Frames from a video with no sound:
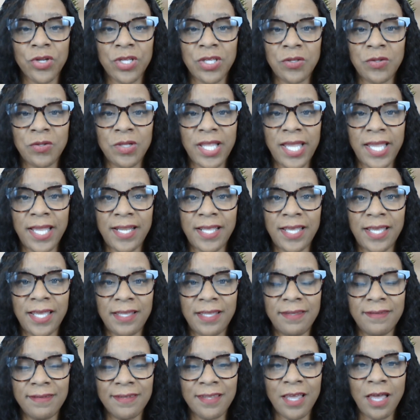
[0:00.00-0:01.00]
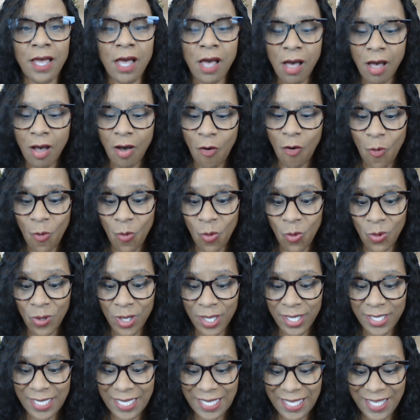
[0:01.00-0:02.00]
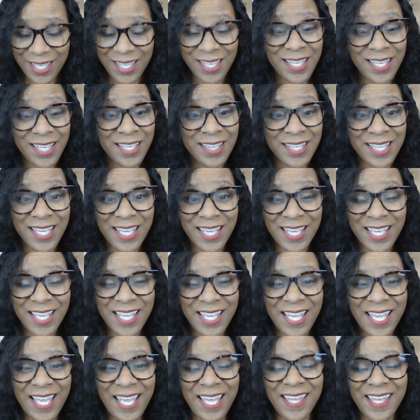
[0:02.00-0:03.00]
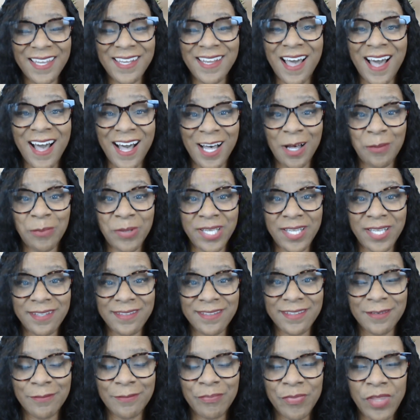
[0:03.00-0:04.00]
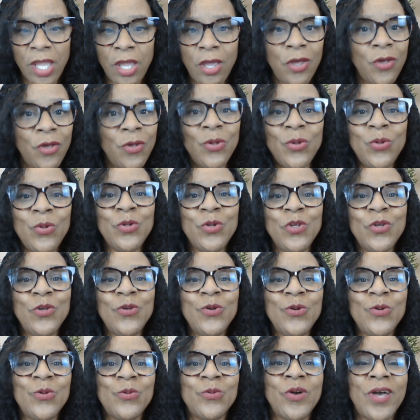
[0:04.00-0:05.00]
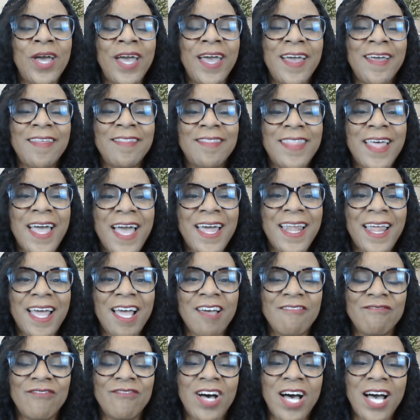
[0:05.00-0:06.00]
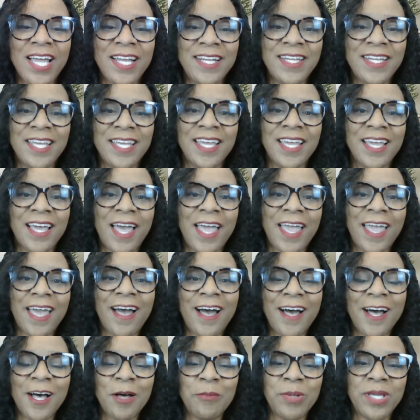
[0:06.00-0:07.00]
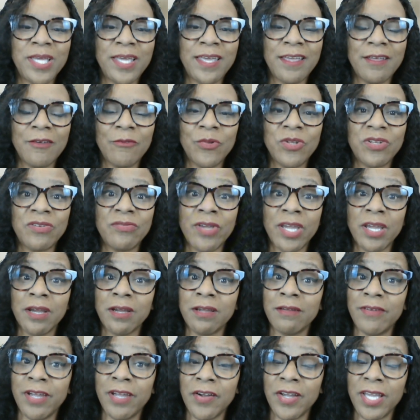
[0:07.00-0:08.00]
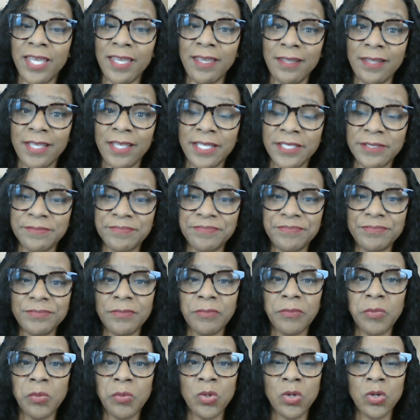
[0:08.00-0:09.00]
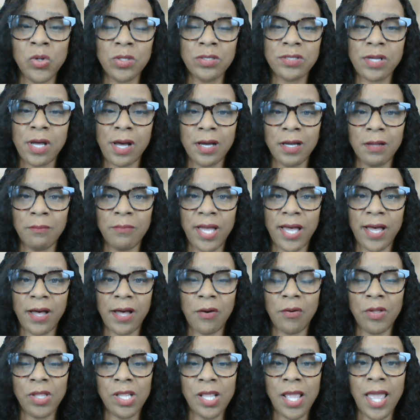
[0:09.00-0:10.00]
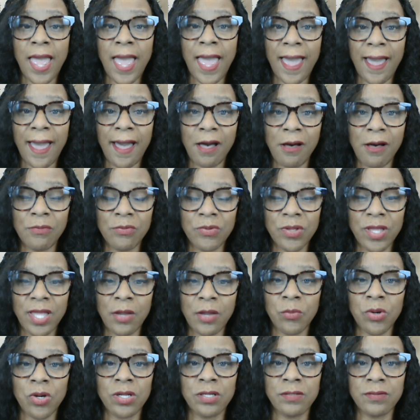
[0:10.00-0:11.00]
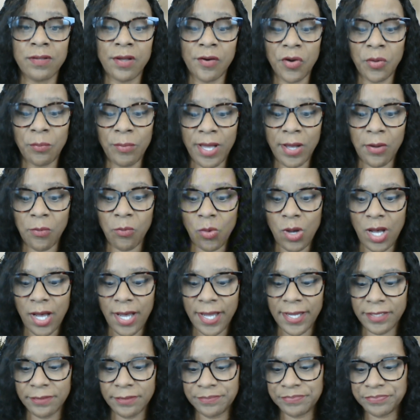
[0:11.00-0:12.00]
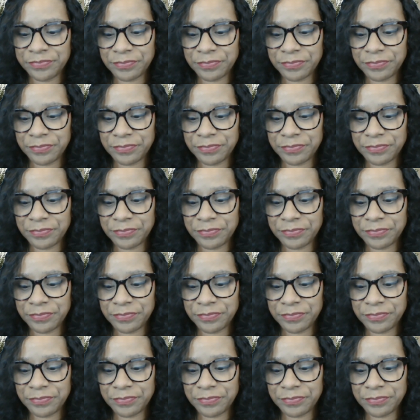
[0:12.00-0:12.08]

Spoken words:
for you ladies on healing in hobbies. Who knew that finding a hobby was very, very healing? But we're going to talk about how and we're going to talk about why.